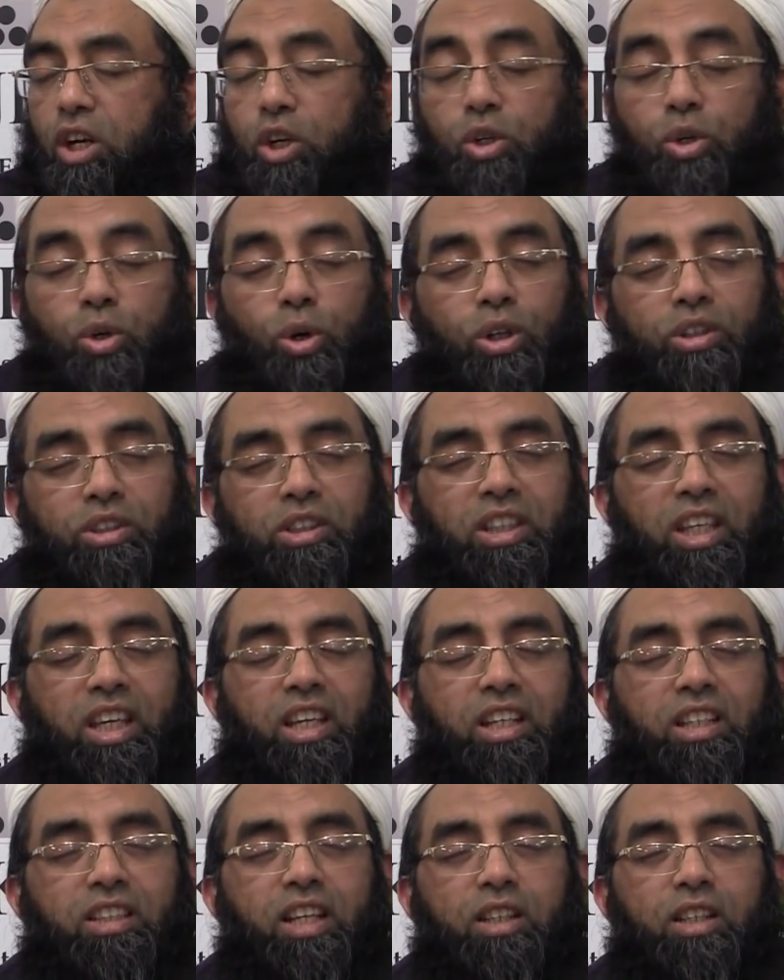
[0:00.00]
Don't
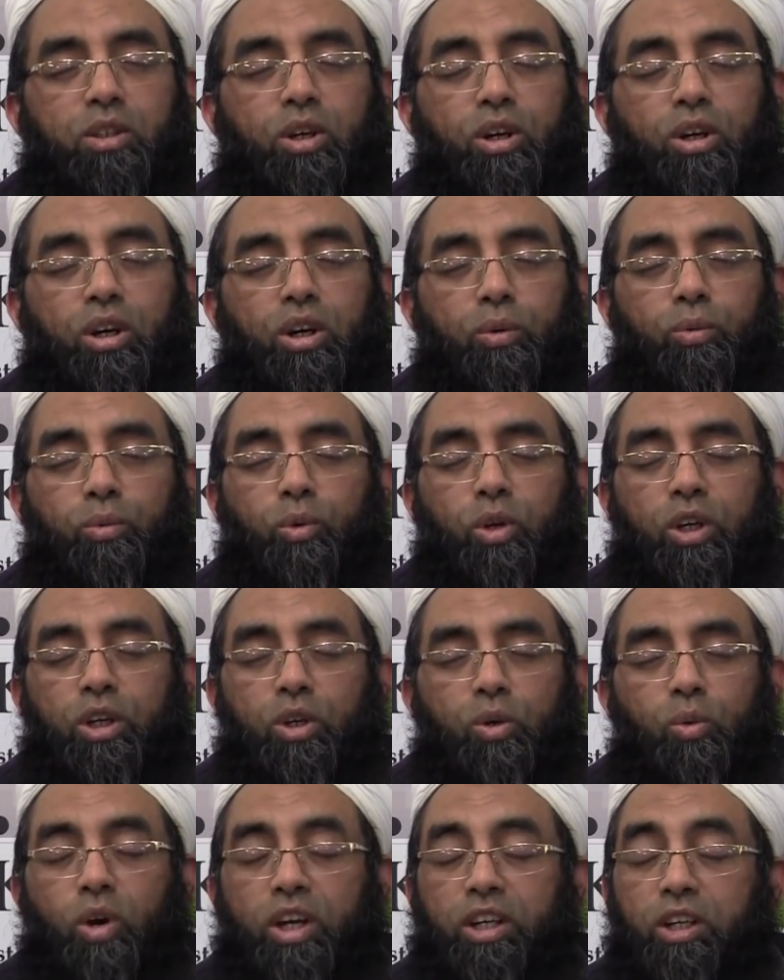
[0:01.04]
think that, oh,
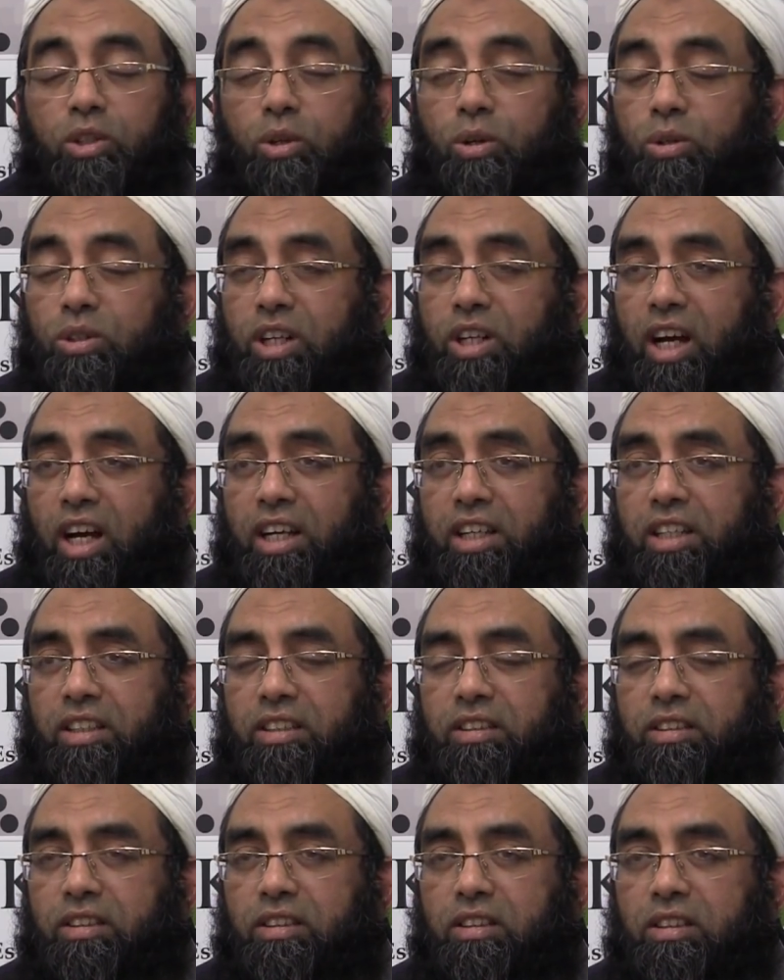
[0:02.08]
we're not going to die.
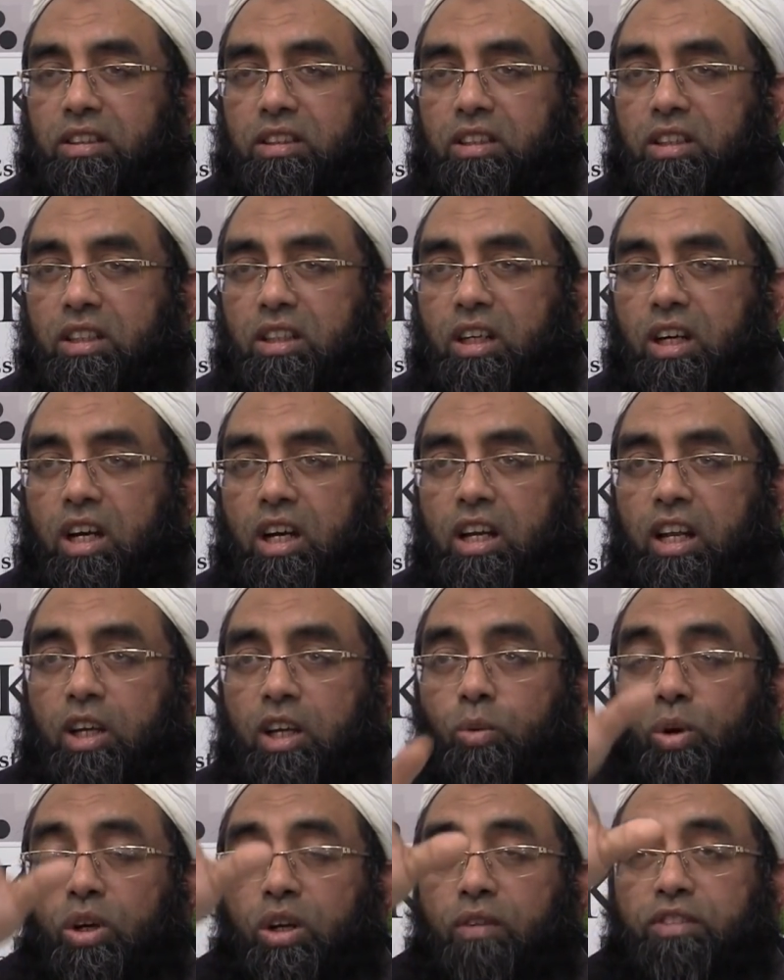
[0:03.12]
Like
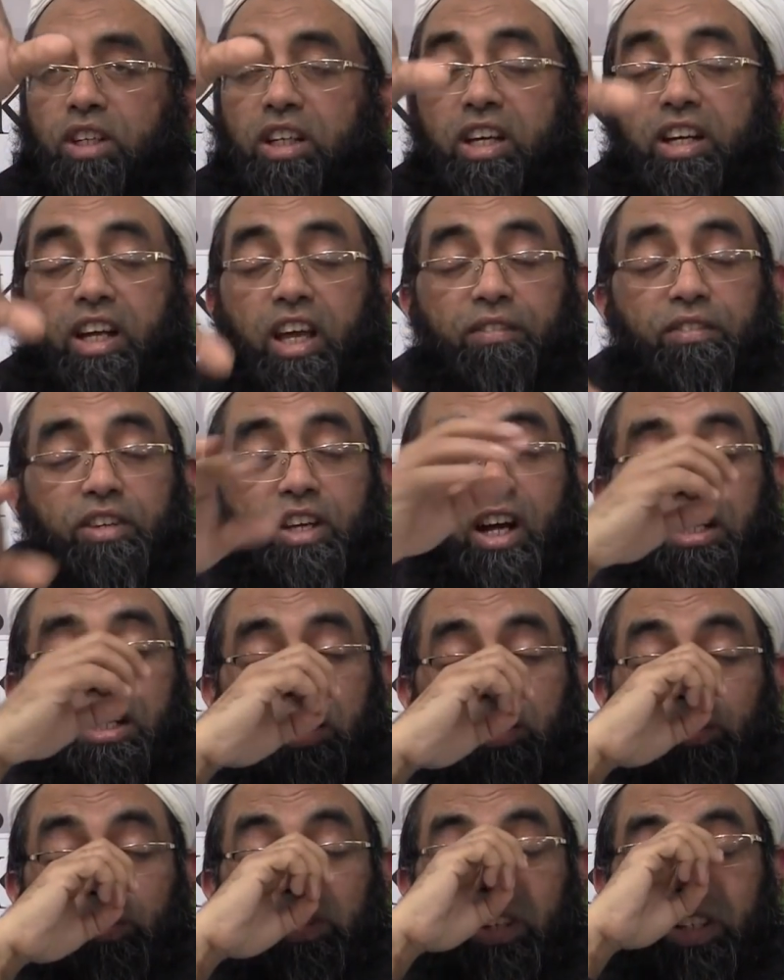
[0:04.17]
one of the
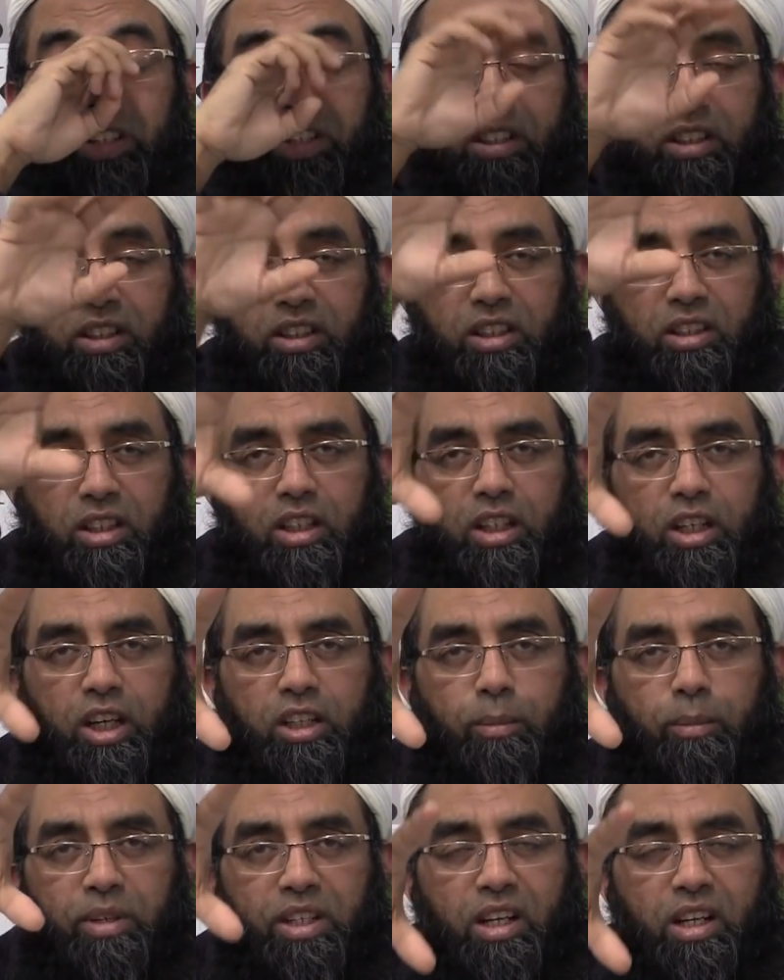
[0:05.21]
graveyards, it was written in
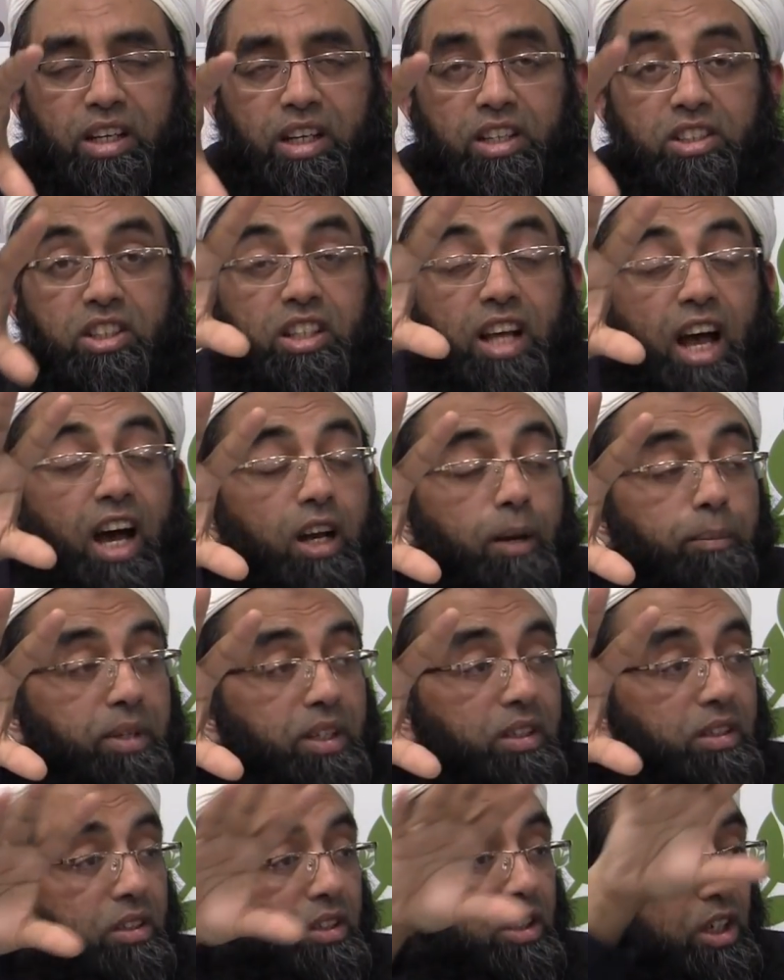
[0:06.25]
the Middle East in Arabic,
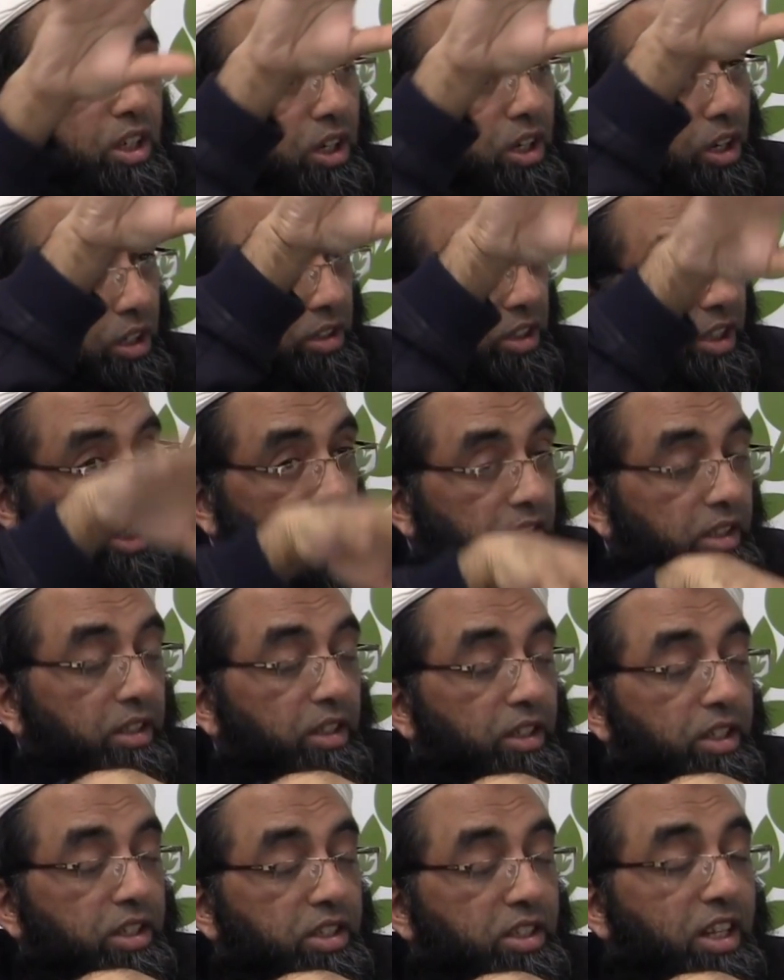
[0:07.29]
on the
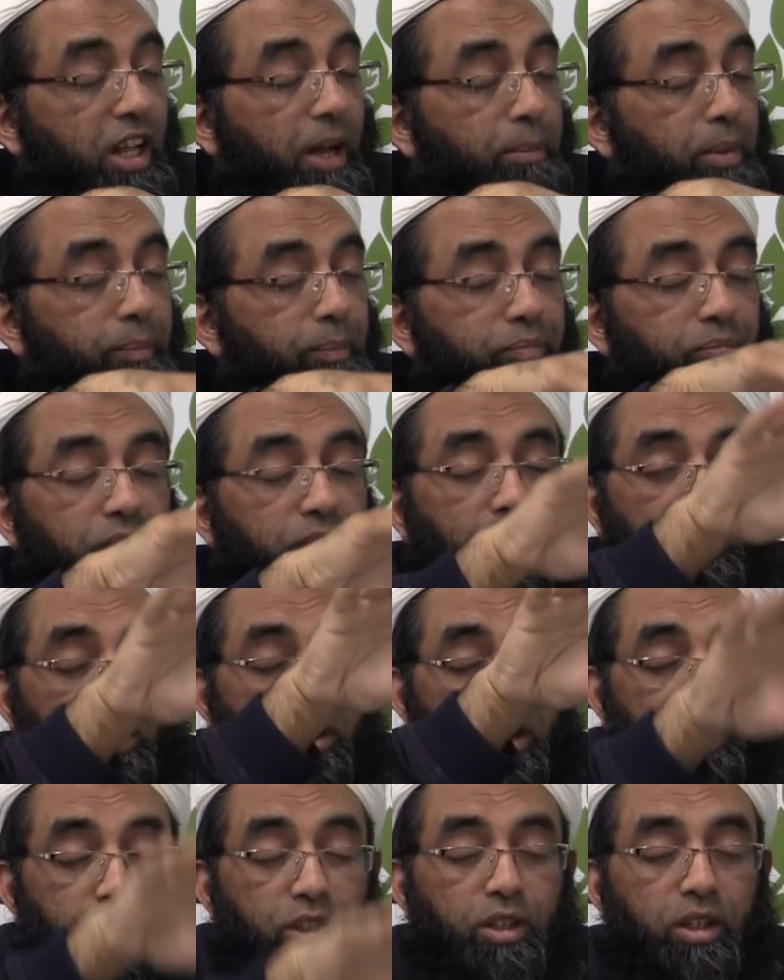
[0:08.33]
slab, on
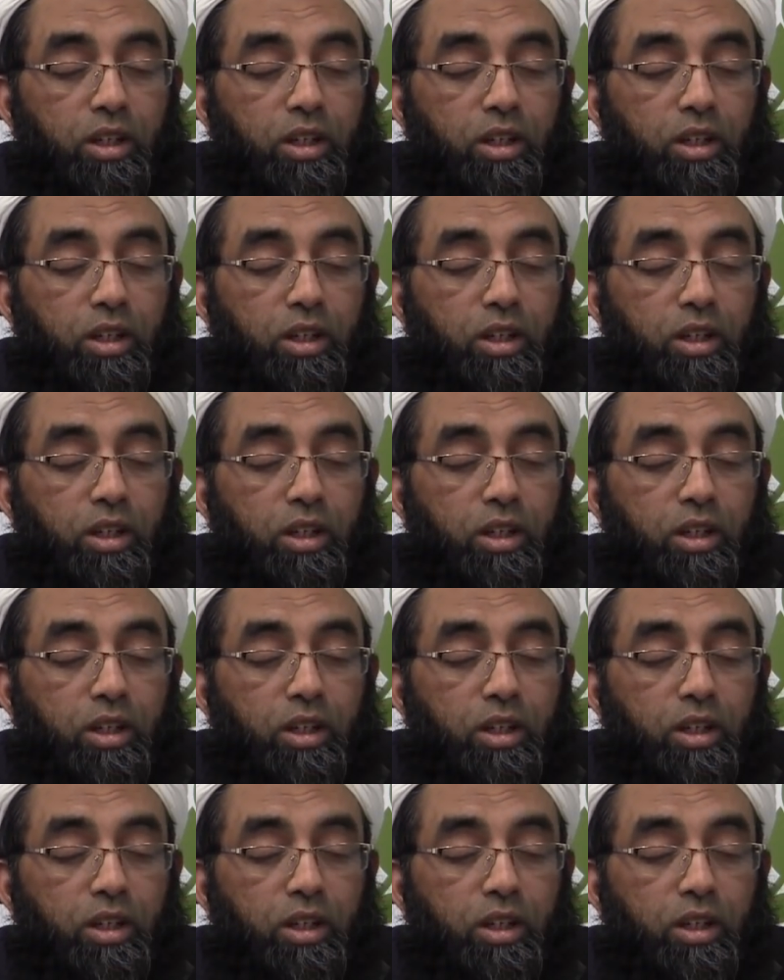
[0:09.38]
the